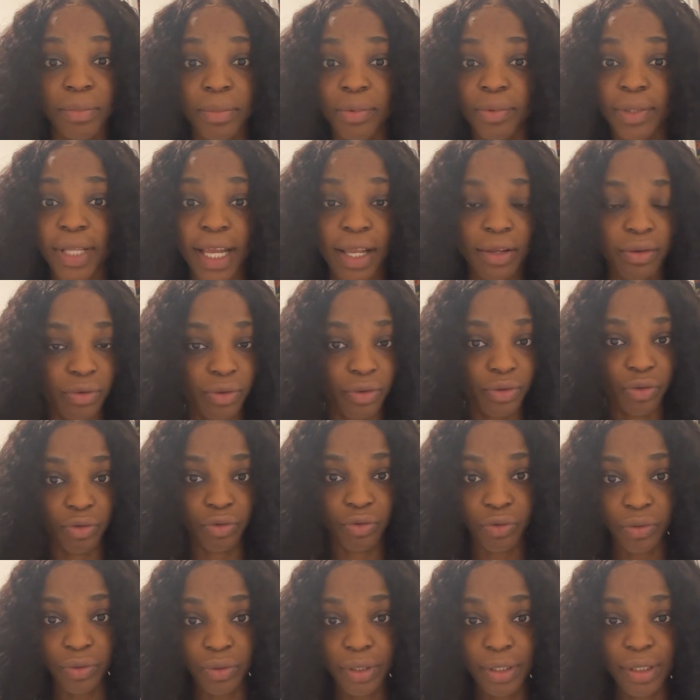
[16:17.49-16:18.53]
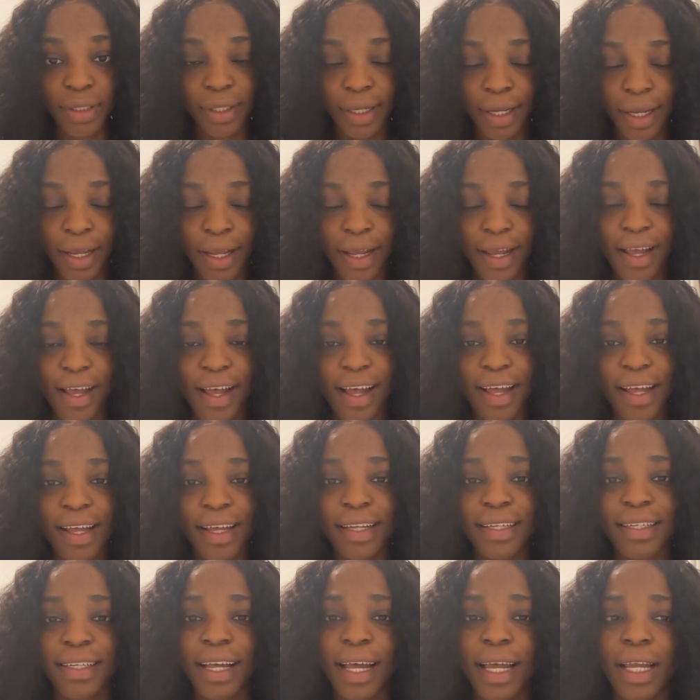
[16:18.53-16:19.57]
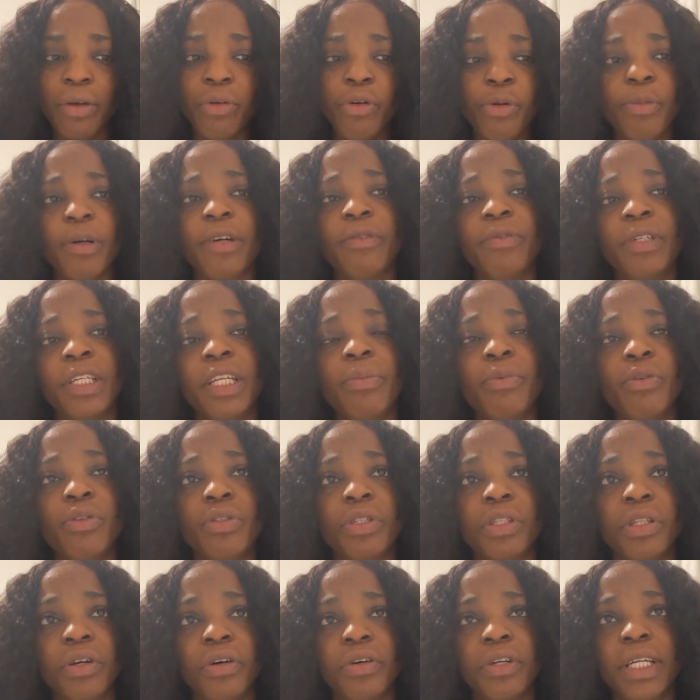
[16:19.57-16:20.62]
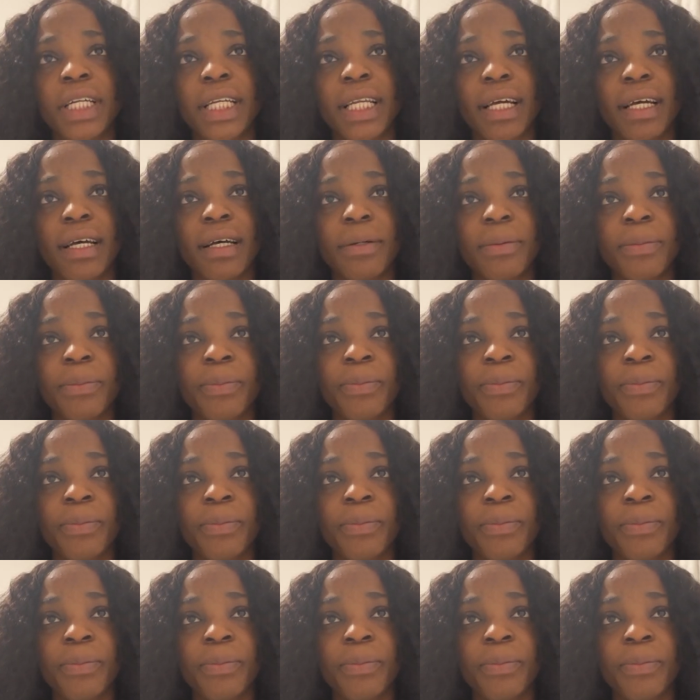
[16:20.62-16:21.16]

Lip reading: That is just the truth. And I hope I've been able to tell you that